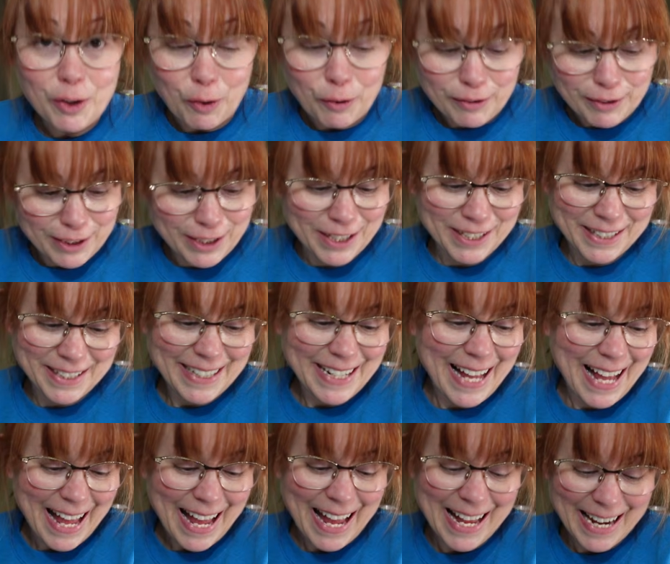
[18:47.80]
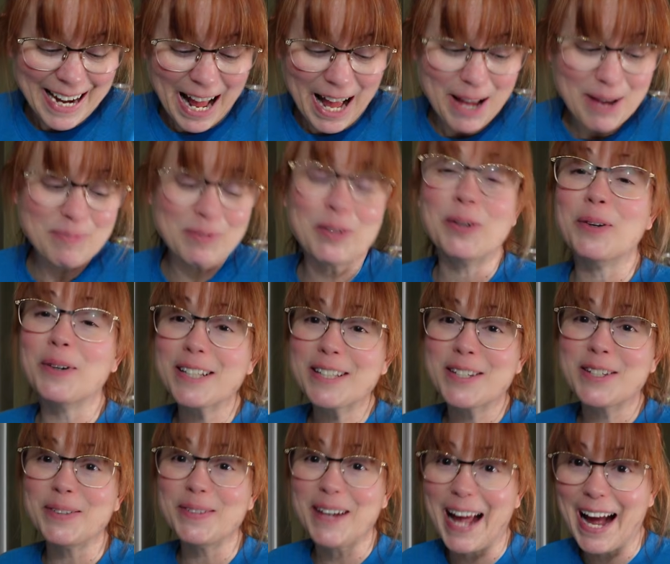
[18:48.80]
over. And I am going
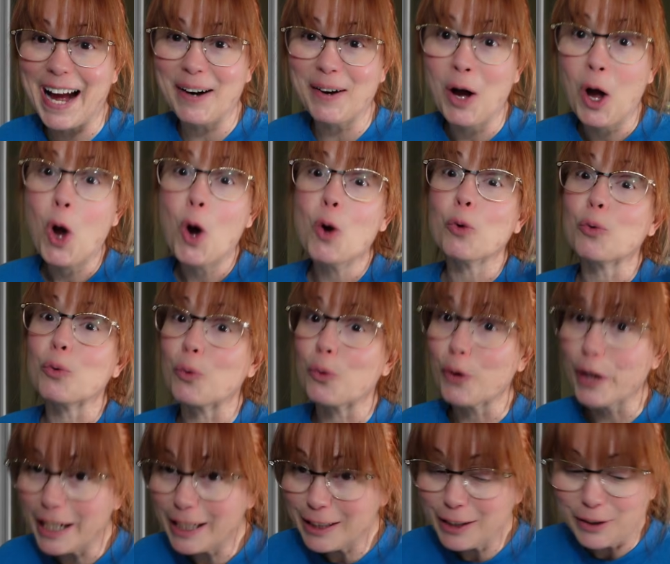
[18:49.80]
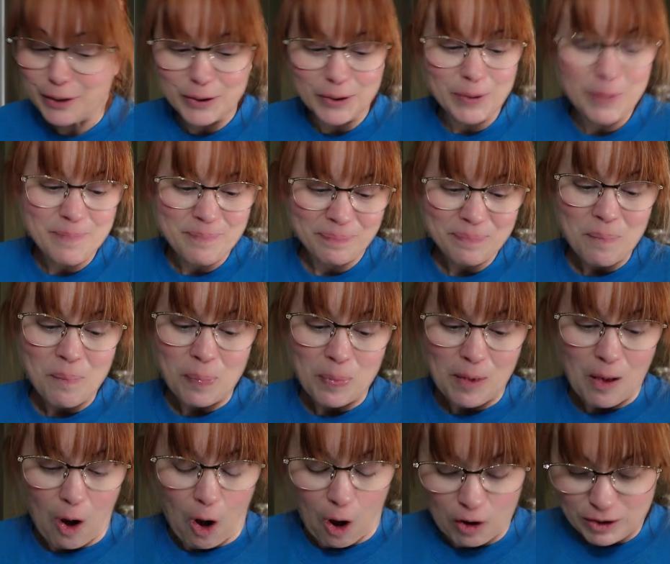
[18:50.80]
to now re-glue
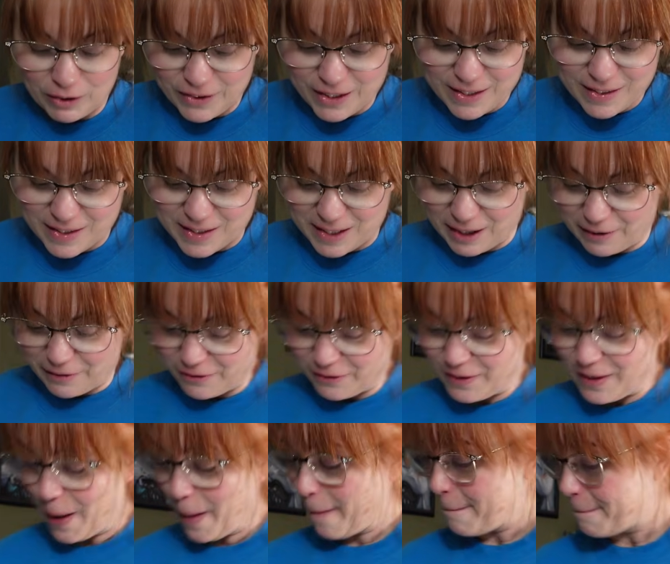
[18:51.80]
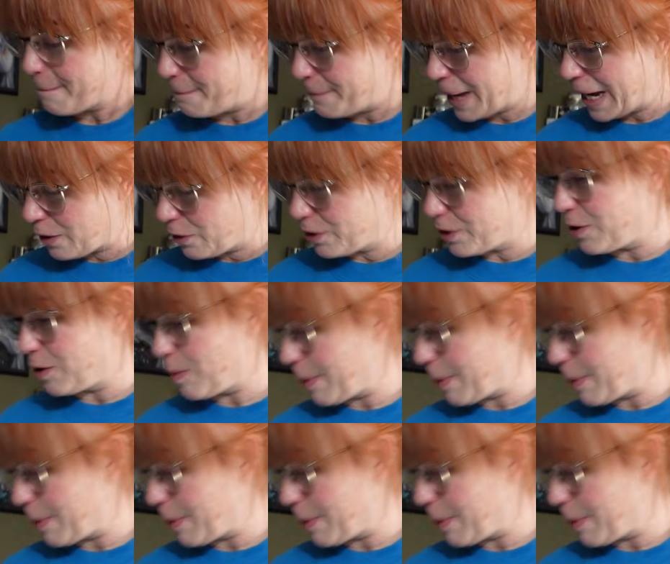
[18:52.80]
all of this stuff back onto the